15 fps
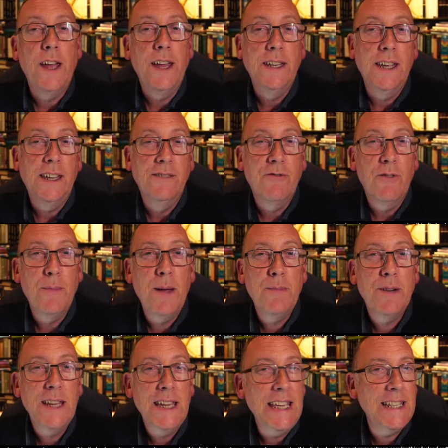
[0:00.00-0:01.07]
AD.
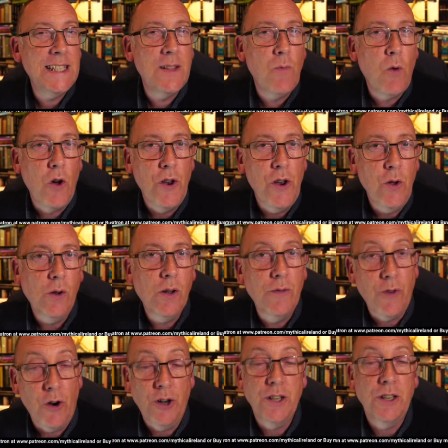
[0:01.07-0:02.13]
Remember, he's the one who
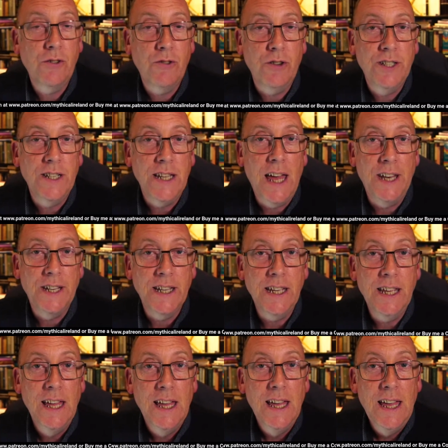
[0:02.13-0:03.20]
converted to
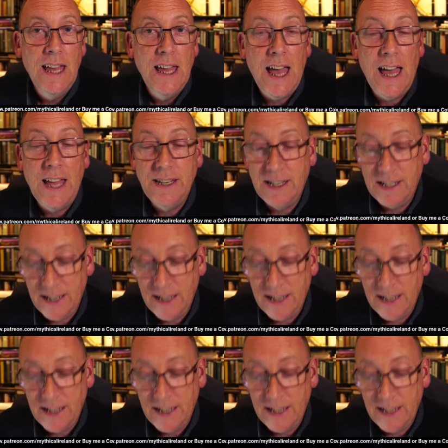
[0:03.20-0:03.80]
Christianity and